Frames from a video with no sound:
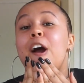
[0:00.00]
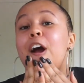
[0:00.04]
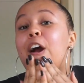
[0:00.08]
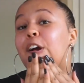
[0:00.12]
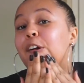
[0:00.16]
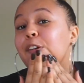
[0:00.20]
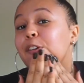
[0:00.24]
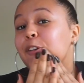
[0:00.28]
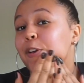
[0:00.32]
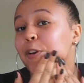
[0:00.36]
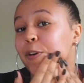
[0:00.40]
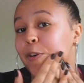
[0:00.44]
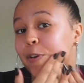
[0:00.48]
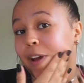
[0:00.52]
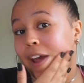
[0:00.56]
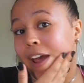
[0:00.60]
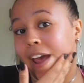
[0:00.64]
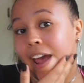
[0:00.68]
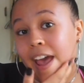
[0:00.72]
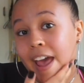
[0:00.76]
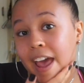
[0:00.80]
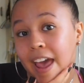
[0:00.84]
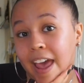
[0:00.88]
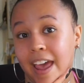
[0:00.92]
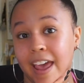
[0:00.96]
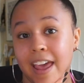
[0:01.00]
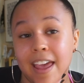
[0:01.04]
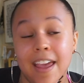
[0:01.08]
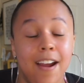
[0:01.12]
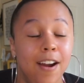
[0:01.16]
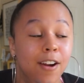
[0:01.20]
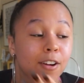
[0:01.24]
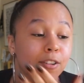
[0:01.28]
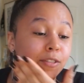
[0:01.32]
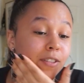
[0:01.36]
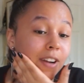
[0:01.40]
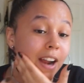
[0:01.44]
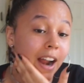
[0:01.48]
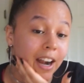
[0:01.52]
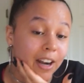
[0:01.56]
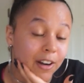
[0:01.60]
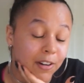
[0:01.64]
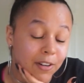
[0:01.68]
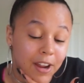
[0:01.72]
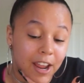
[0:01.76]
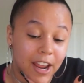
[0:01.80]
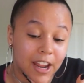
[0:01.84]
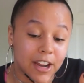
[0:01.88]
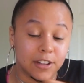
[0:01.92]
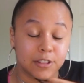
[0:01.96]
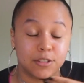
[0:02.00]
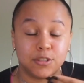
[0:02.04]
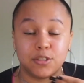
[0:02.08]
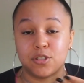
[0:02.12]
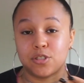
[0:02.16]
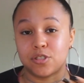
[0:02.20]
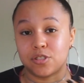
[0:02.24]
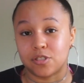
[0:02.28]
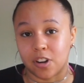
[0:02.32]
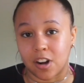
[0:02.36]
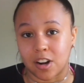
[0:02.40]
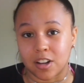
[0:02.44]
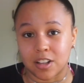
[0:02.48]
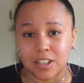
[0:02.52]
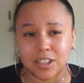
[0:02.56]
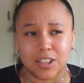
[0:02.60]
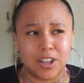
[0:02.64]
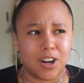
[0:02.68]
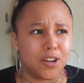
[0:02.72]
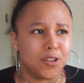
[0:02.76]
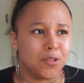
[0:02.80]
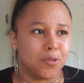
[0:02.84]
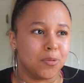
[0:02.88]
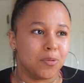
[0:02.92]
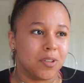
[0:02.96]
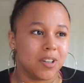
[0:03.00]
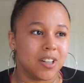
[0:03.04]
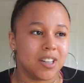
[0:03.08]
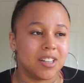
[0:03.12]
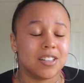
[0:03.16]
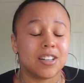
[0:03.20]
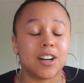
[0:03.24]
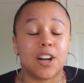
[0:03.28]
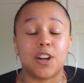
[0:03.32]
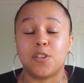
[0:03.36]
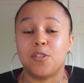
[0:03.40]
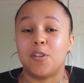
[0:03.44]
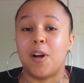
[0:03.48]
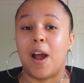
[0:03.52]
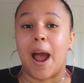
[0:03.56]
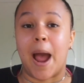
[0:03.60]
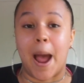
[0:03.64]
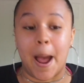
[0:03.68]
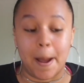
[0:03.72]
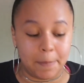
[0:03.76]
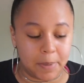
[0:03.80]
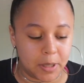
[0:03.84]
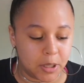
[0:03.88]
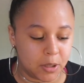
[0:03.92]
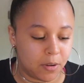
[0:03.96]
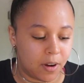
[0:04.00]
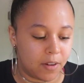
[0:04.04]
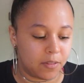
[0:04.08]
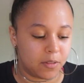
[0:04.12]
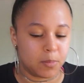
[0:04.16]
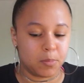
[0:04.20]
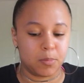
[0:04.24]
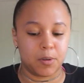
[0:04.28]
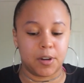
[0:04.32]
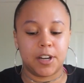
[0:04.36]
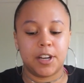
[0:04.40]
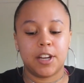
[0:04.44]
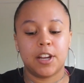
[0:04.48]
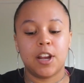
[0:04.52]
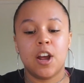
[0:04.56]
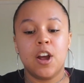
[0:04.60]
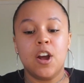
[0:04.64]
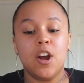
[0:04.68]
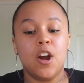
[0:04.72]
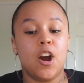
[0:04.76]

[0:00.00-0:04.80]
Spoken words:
Are you okay? Are you not okay? Are you struggling? Are you good? Are you happy you have a break?